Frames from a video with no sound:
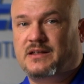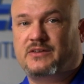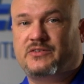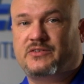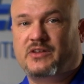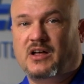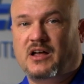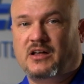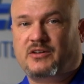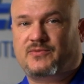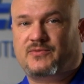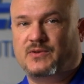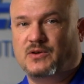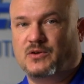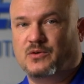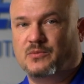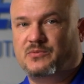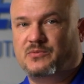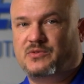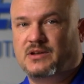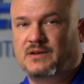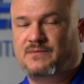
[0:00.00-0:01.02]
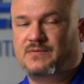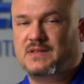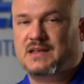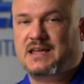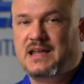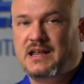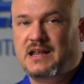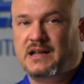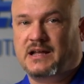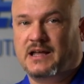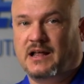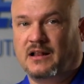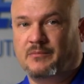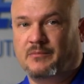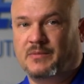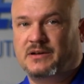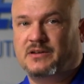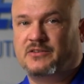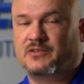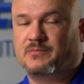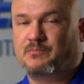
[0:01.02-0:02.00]
the exhaust fumes if the heating
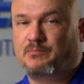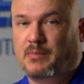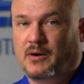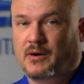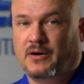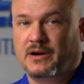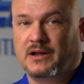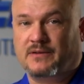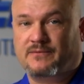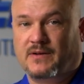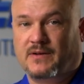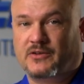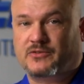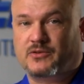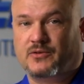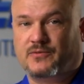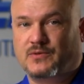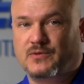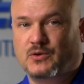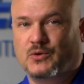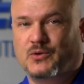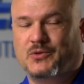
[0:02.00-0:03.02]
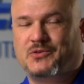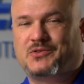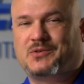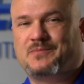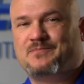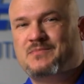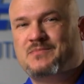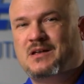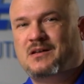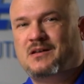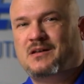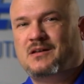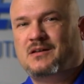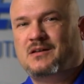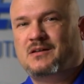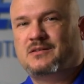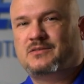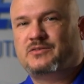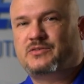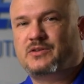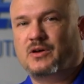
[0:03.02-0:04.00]
element is burning fossil fuels.
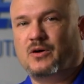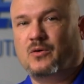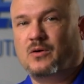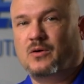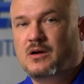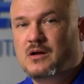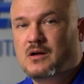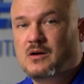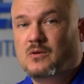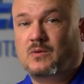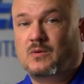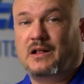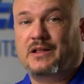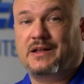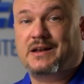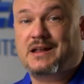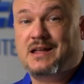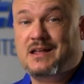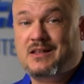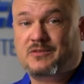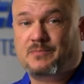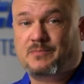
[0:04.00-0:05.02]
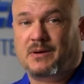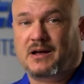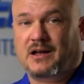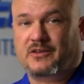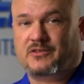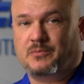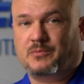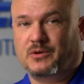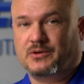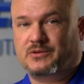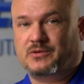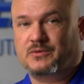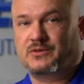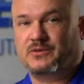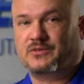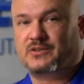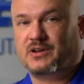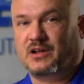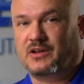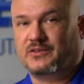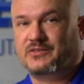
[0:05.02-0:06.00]
So, while it is possible to
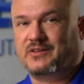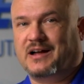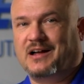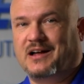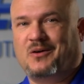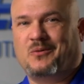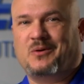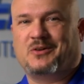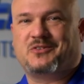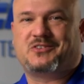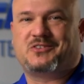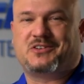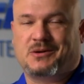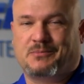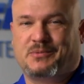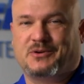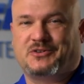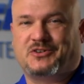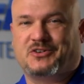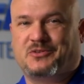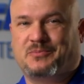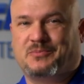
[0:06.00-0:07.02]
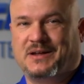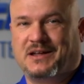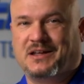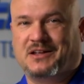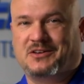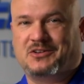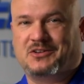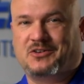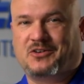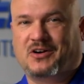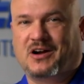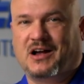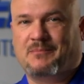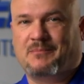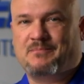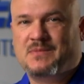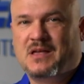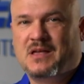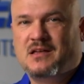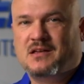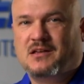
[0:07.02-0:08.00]
install tile once temperatures begin to
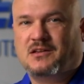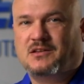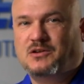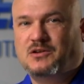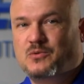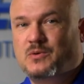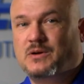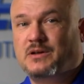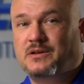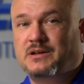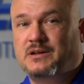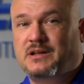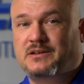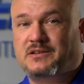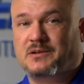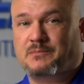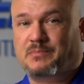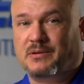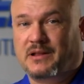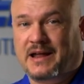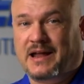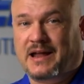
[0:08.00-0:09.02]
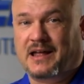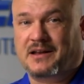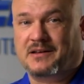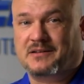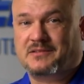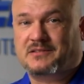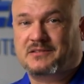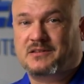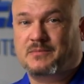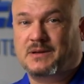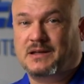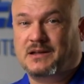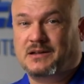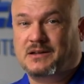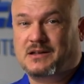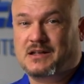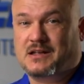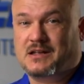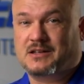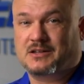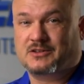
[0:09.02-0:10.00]
drop, you will need to plan to
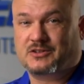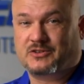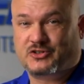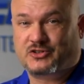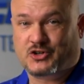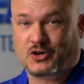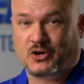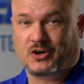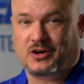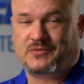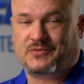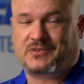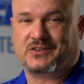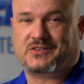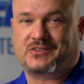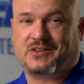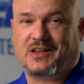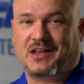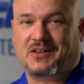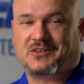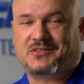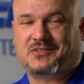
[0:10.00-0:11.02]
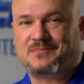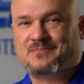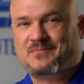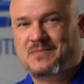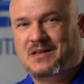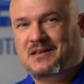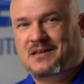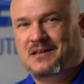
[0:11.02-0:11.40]
be sure of success.